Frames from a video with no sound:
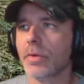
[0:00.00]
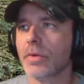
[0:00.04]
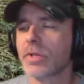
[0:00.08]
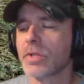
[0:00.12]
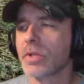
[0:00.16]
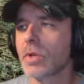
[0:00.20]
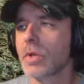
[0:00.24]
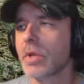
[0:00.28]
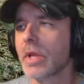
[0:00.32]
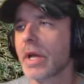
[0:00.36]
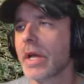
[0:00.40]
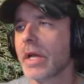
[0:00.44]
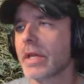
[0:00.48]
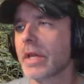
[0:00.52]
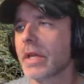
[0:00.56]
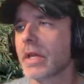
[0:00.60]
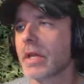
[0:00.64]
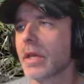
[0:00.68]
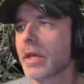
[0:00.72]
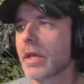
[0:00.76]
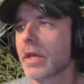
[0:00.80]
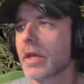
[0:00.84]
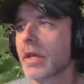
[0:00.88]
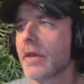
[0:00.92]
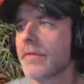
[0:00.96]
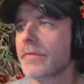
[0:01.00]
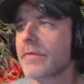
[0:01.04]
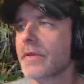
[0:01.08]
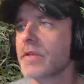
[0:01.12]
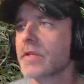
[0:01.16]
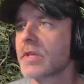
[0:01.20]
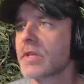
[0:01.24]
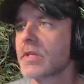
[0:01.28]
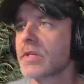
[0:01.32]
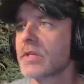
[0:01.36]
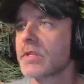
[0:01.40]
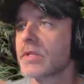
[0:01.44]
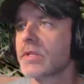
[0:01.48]
So like if this
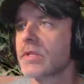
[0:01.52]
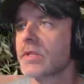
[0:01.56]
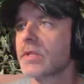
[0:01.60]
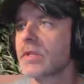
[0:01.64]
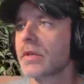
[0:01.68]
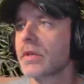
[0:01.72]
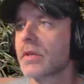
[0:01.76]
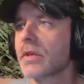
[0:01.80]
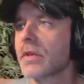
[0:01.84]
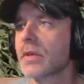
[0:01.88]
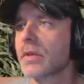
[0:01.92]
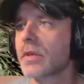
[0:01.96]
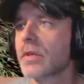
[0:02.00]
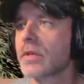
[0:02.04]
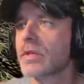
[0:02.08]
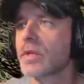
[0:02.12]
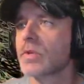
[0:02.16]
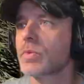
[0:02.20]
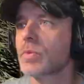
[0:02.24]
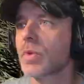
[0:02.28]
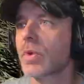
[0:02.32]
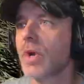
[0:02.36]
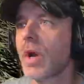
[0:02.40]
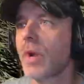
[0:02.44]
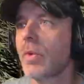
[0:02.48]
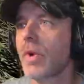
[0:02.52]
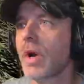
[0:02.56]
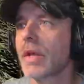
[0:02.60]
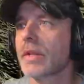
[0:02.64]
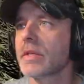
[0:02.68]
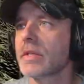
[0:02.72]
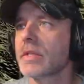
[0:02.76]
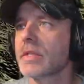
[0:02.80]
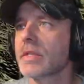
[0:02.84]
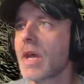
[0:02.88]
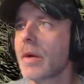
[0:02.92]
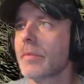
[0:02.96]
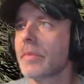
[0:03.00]
is where I want the
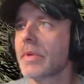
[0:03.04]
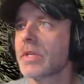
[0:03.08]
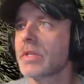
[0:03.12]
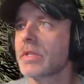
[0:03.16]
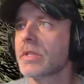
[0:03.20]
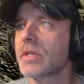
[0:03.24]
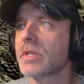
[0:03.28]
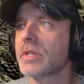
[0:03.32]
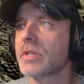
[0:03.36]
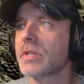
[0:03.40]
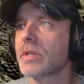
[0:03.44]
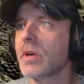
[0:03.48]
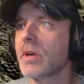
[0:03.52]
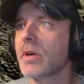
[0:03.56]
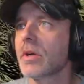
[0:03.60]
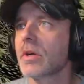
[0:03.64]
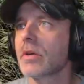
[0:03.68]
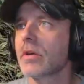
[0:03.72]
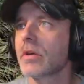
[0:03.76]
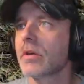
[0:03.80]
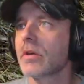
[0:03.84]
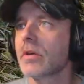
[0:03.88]
zombies to start,